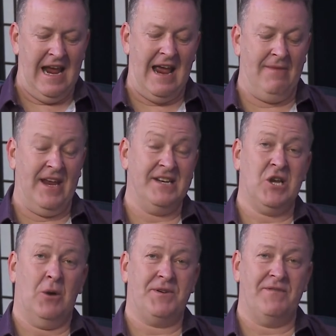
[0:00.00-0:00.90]
And then
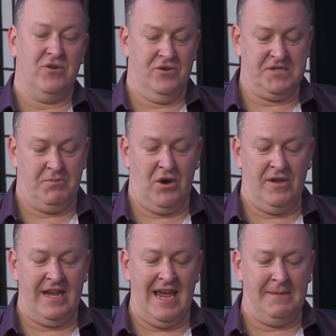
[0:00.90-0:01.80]
topped, of course,
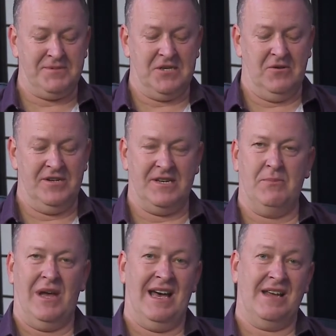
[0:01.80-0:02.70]
by the absolute
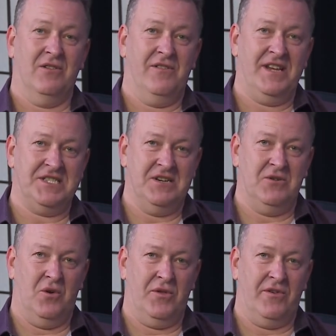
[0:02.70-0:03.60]
debacle of
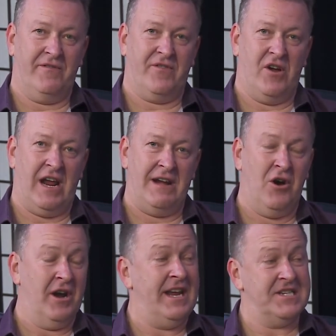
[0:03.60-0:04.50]
Essendon Hawthorn Friday
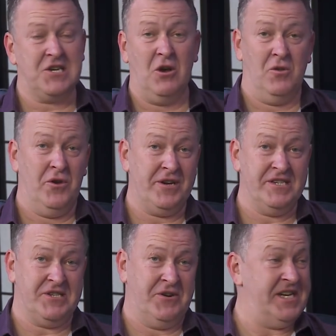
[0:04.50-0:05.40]
night. Now, Scott
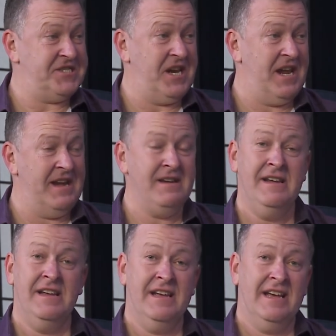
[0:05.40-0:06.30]
Lucas on SEN
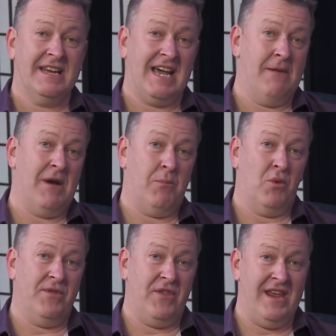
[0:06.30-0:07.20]
came up
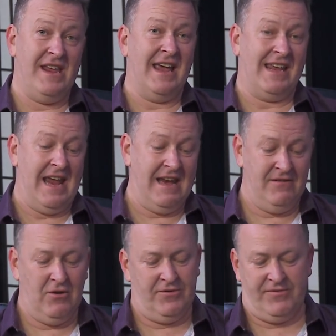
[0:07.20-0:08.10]
with the,
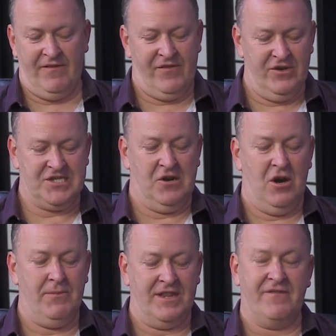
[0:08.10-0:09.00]
again, not the first
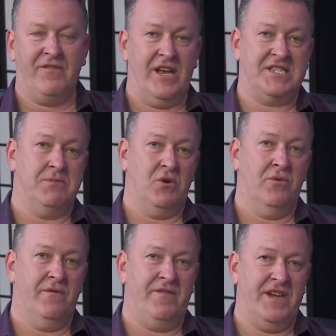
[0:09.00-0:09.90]
time, but the
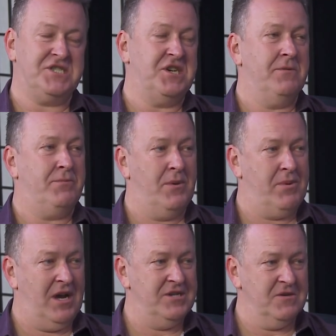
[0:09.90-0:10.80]
flexible fixture
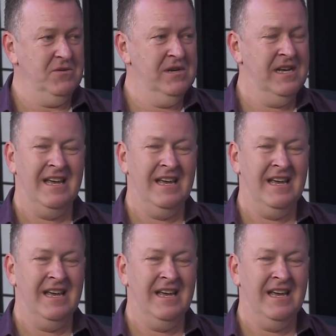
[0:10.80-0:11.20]
proposal.